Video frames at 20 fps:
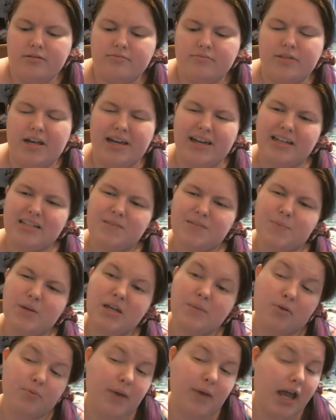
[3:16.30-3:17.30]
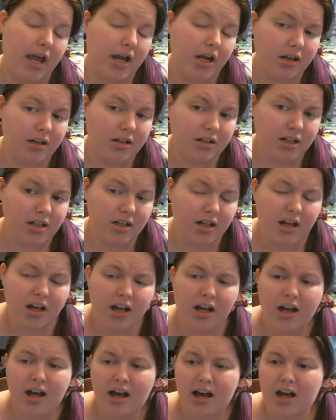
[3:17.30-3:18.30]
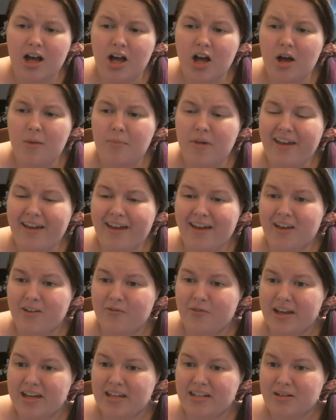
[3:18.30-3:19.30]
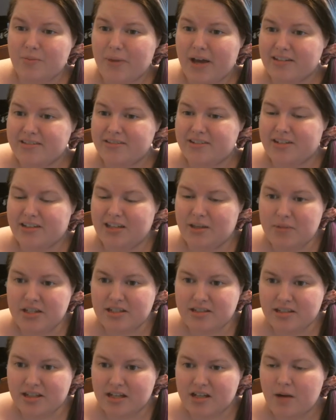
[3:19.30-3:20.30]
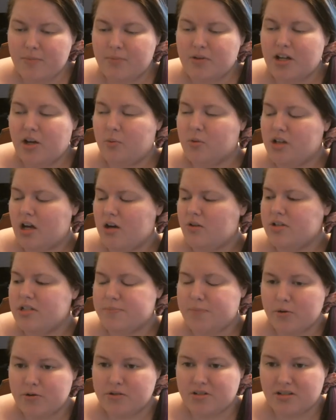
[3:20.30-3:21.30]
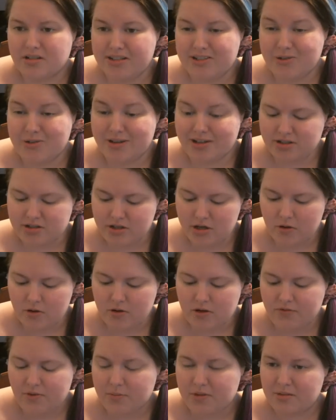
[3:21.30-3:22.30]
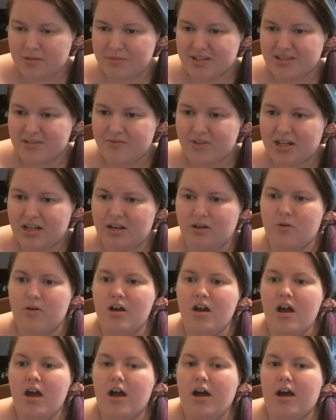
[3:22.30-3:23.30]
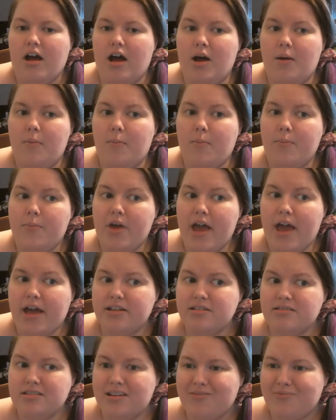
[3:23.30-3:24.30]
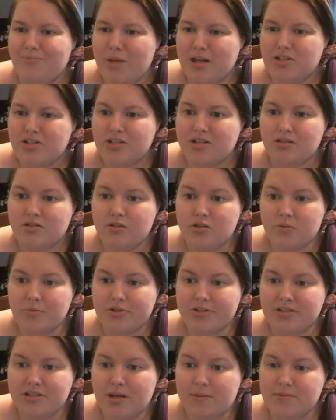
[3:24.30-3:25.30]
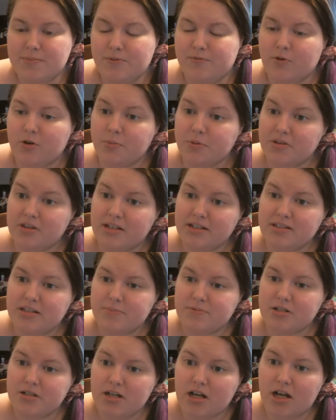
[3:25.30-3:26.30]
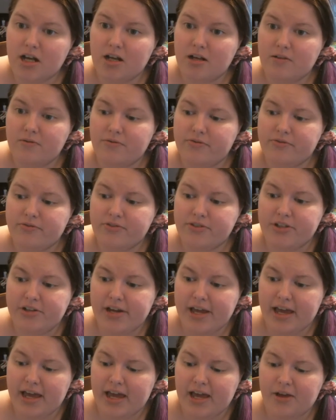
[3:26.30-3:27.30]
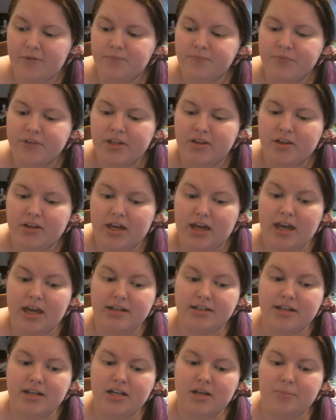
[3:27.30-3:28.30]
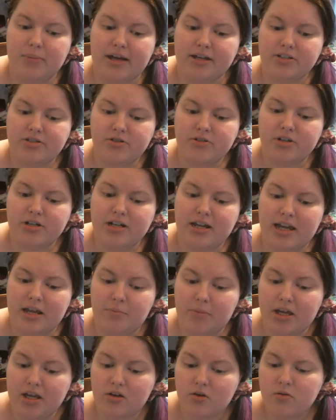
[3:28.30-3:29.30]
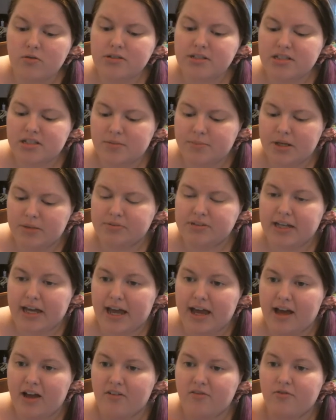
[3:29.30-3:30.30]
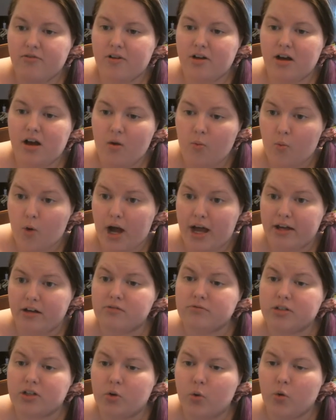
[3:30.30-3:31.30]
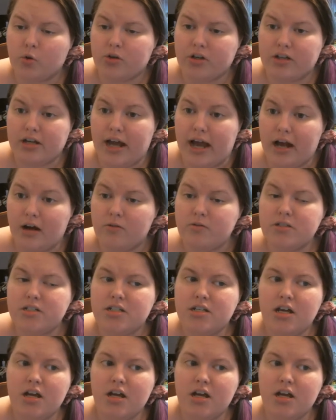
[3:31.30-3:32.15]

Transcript: I guess, be prepared. If I end up accidentally missing a couple, I will always post to let you guys know if I'm going to miss a video. As I've mentioned numerous times before, with the exception of today and getting back started again, my goal is to be able to have a while recorded out.